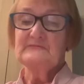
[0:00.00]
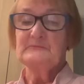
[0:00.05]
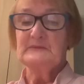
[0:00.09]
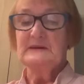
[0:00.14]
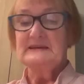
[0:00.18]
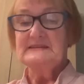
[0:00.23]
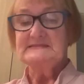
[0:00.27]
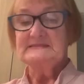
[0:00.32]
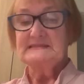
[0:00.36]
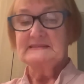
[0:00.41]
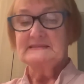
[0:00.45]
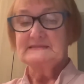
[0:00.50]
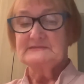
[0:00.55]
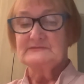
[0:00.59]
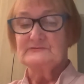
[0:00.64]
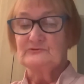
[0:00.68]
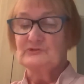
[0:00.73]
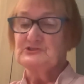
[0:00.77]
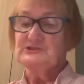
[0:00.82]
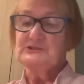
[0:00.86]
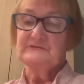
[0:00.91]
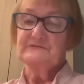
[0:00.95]
meetings,
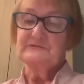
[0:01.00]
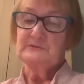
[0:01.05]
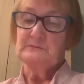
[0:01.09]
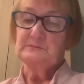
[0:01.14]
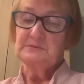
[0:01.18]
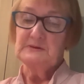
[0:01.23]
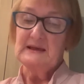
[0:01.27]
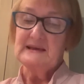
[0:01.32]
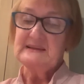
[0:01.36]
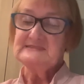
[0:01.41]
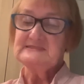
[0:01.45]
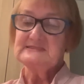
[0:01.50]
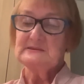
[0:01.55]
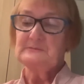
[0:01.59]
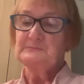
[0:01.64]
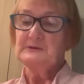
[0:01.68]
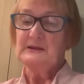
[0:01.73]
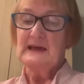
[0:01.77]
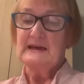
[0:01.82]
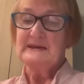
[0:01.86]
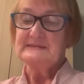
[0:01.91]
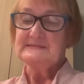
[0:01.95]
rushing from place to
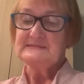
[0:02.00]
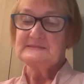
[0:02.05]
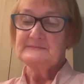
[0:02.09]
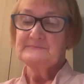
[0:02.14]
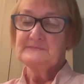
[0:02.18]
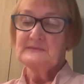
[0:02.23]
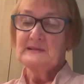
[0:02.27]
place,